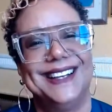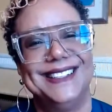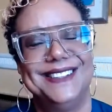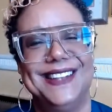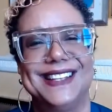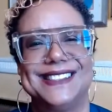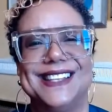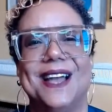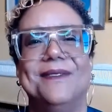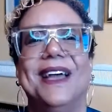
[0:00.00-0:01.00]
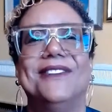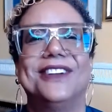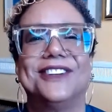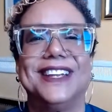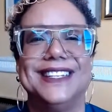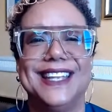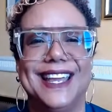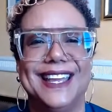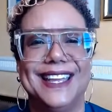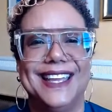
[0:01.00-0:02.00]
Until next time, have a great
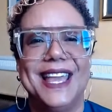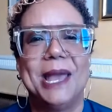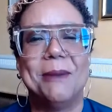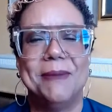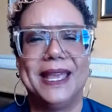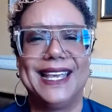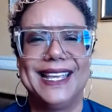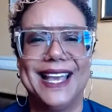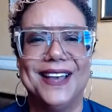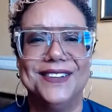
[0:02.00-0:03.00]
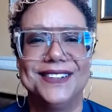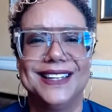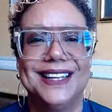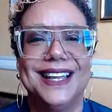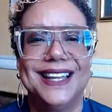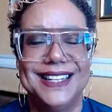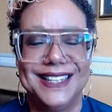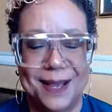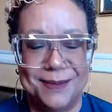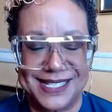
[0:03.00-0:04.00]
day and make it count.
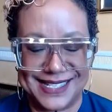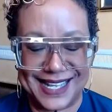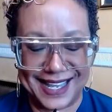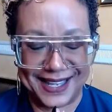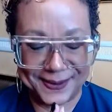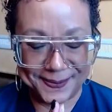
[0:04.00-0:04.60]
Namaste.